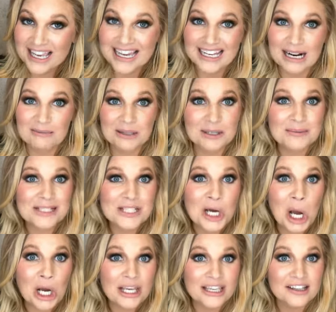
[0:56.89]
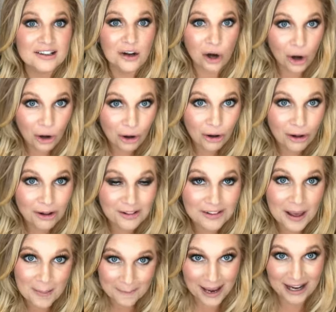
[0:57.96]
And I'm gonna be talking
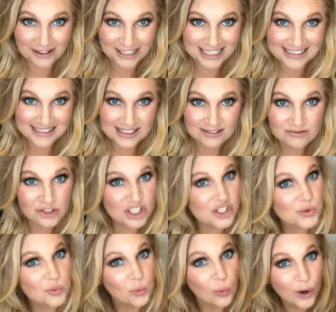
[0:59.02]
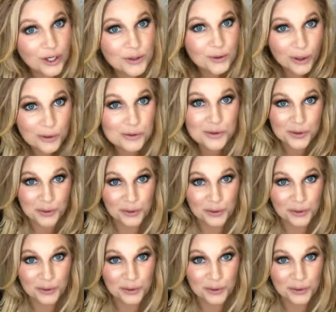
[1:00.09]
all about it. Just one growth